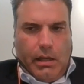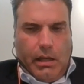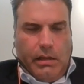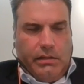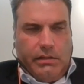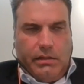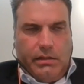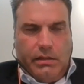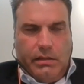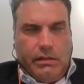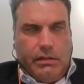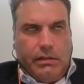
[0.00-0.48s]

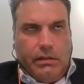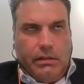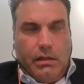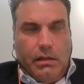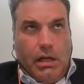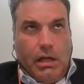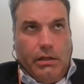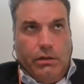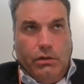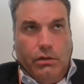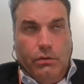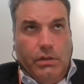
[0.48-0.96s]
and this is
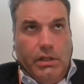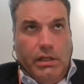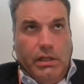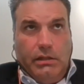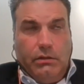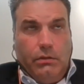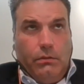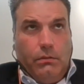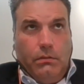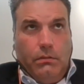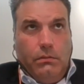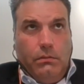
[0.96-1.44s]
not
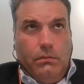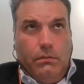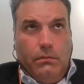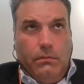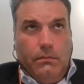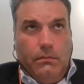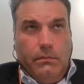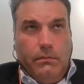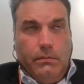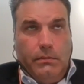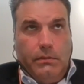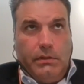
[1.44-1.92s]
unique
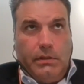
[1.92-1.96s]
to